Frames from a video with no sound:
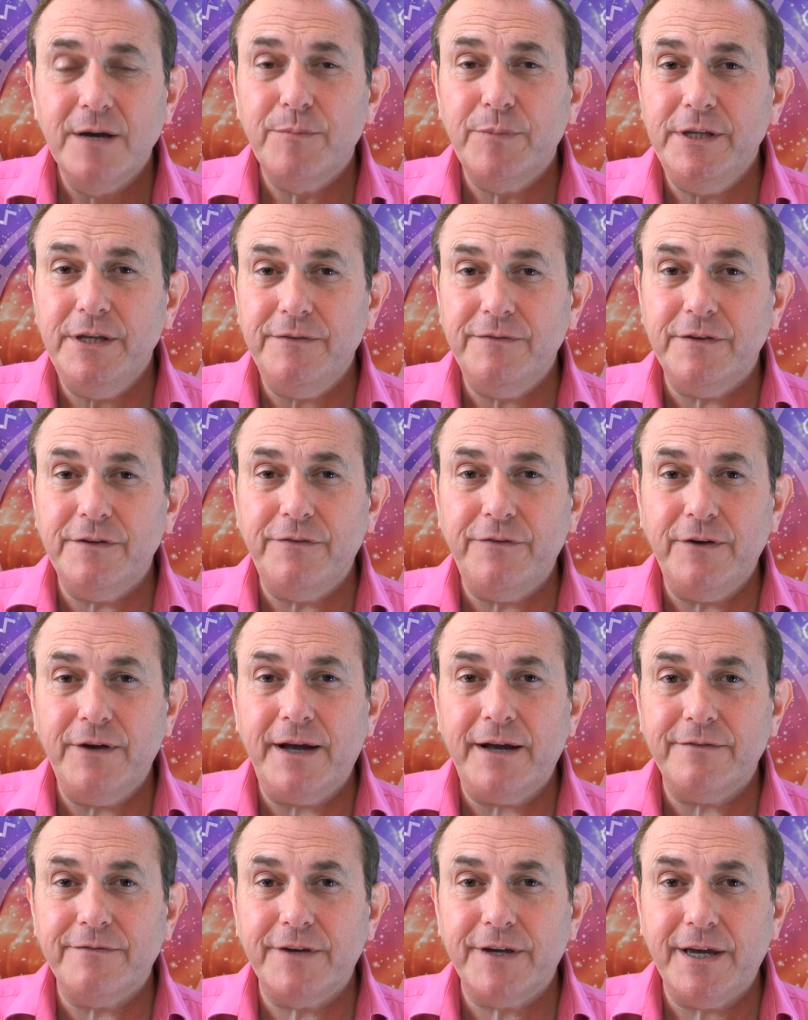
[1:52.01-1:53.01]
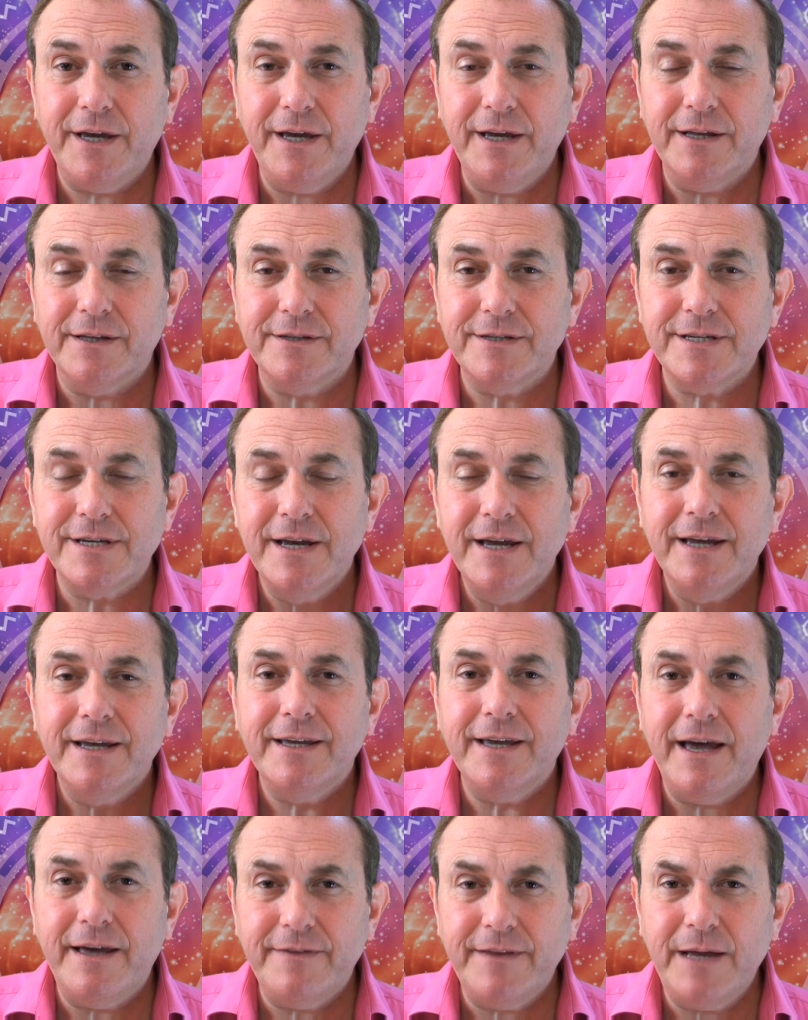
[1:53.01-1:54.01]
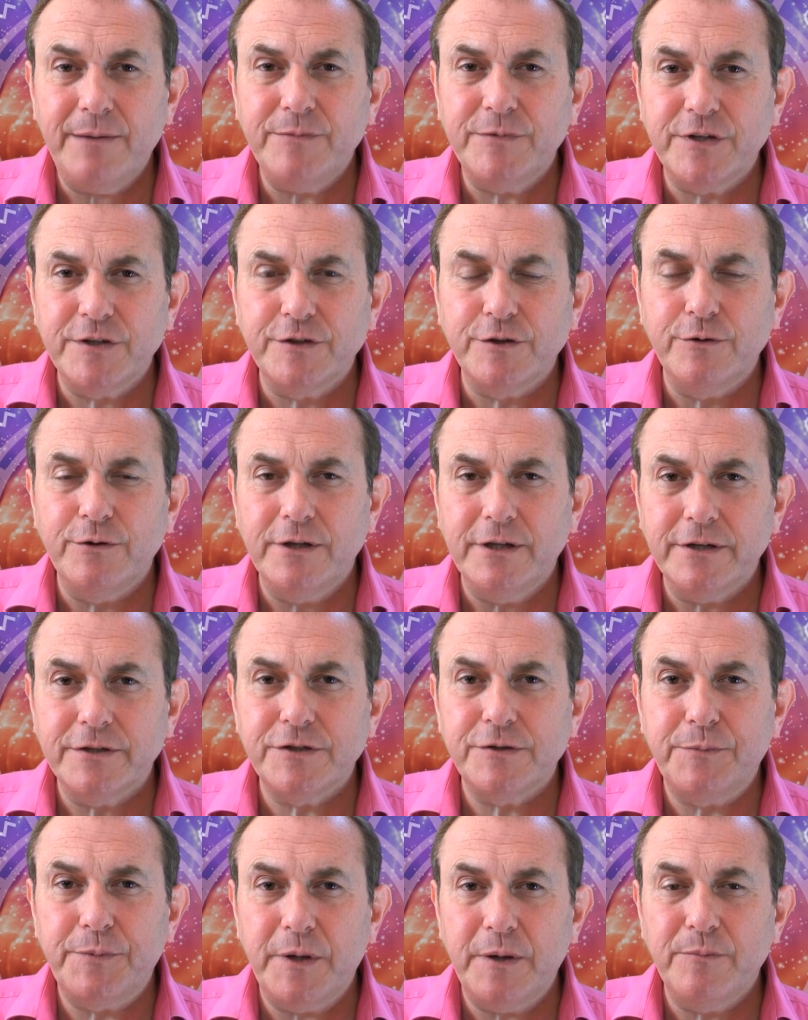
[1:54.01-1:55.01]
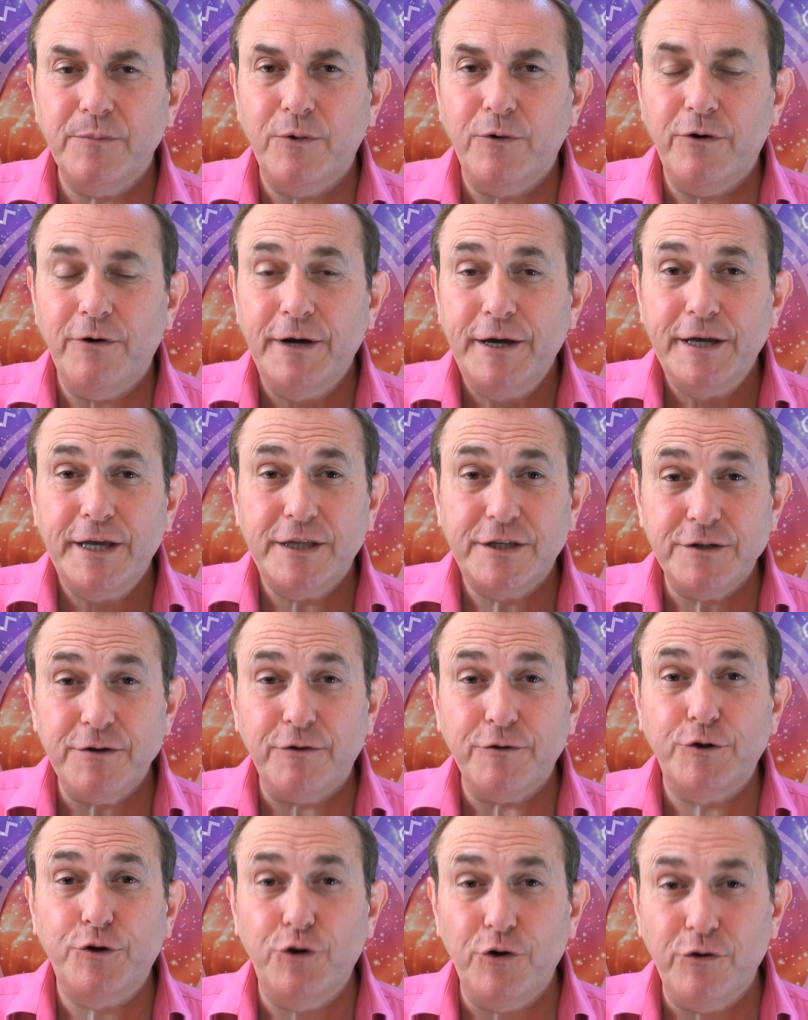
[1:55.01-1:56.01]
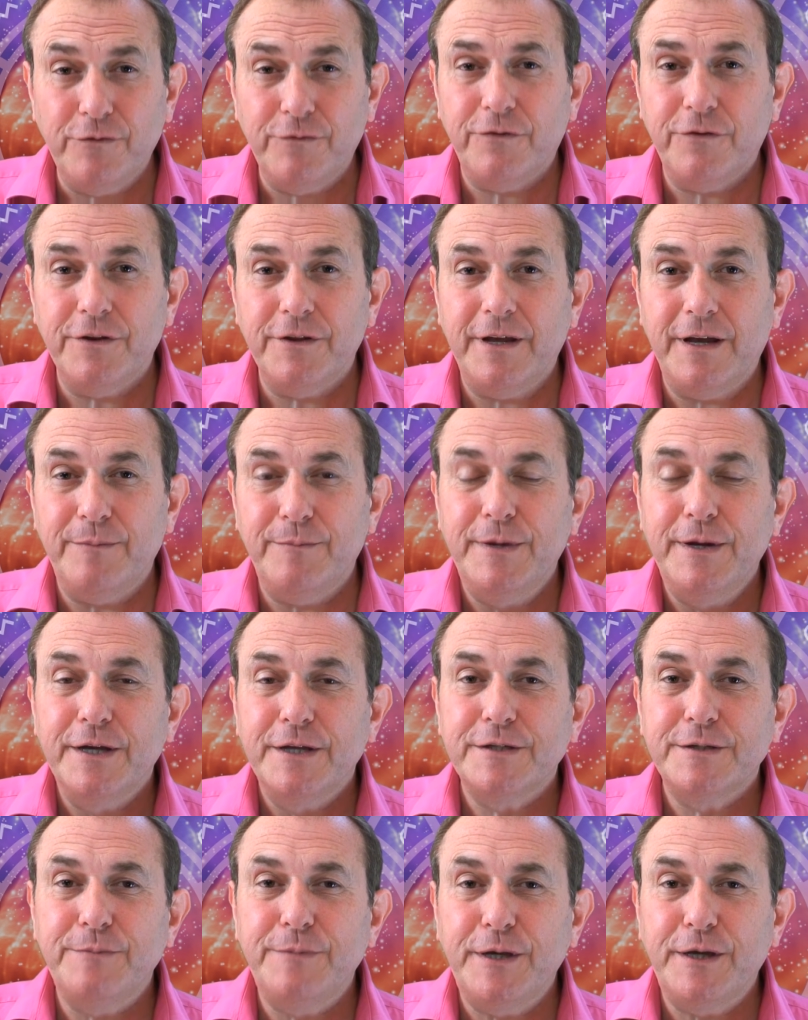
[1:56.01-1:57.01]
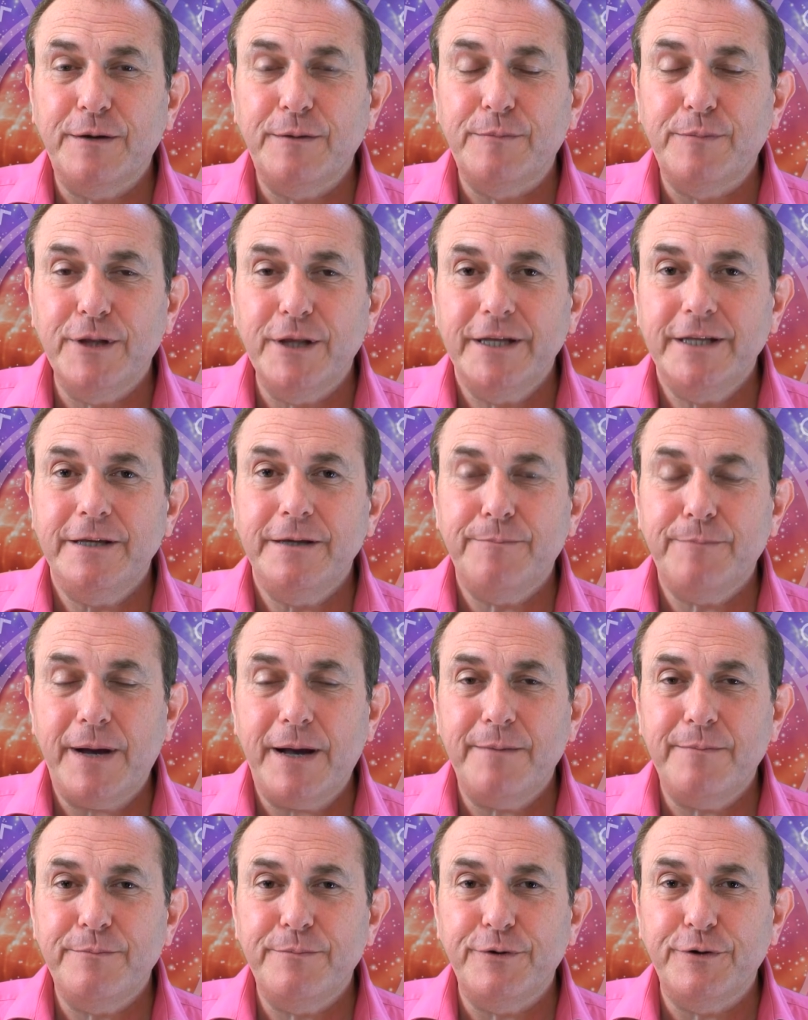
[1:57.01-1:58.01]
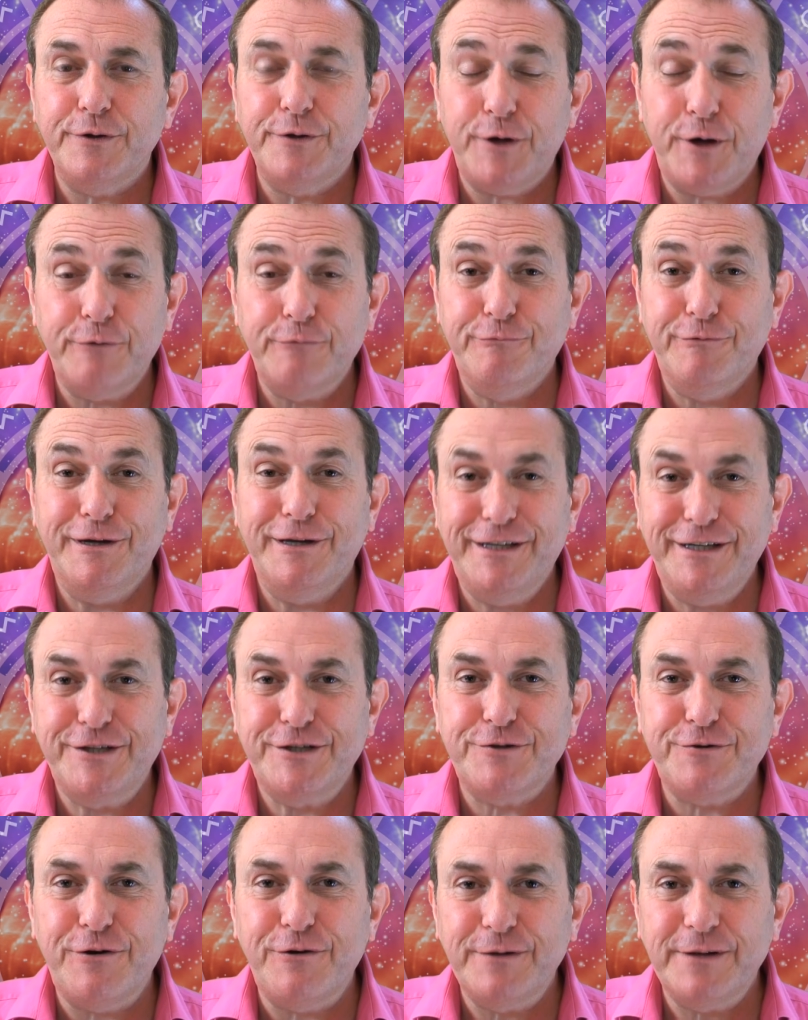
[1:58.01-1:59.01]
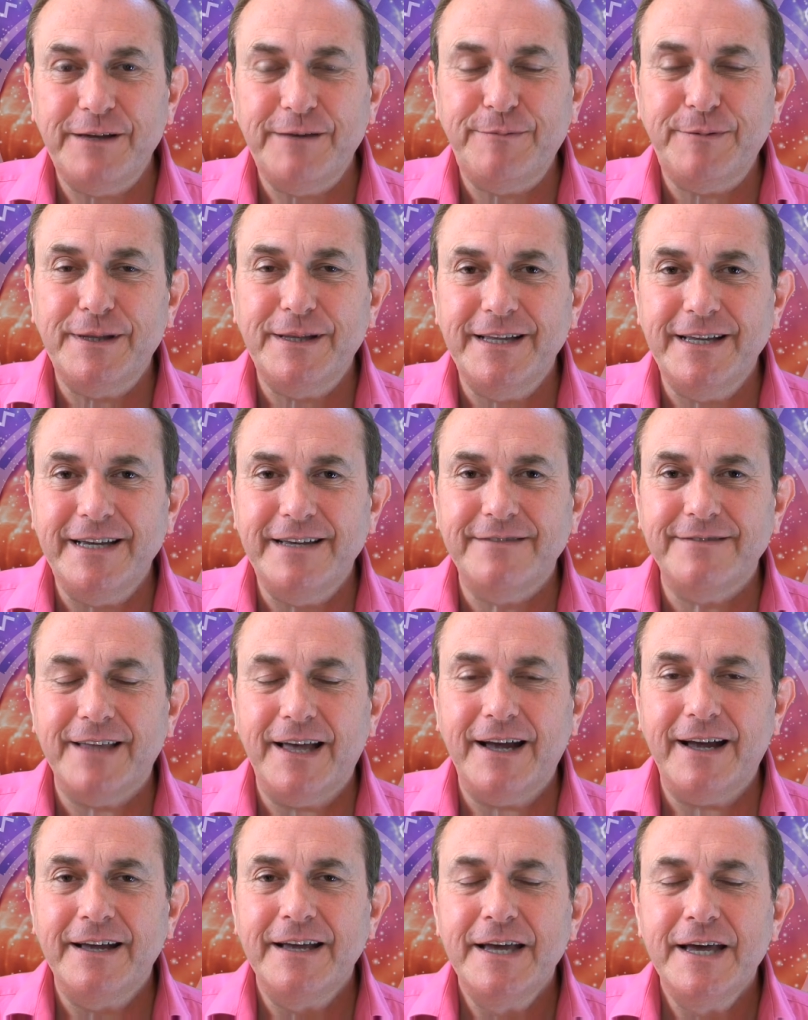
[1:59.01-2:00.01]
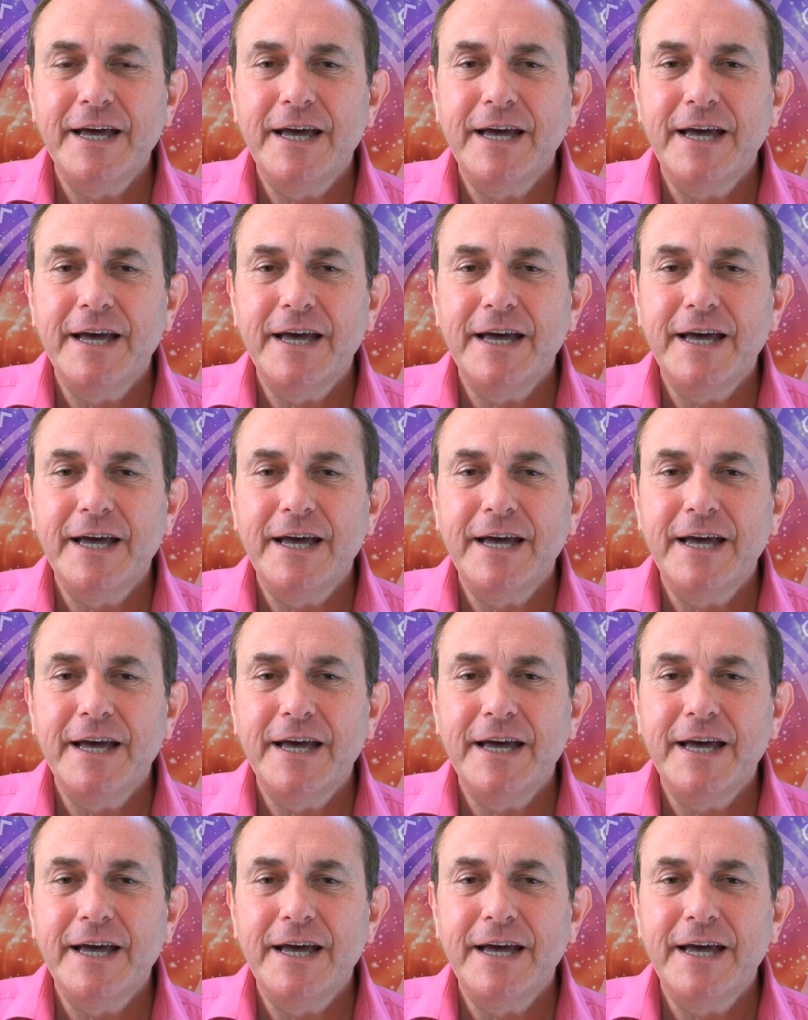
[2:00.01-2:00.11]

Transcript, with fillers: But even if you have kids, get them to do a little bit more. It's not good for them to be completely pampered. I really strongly believe that.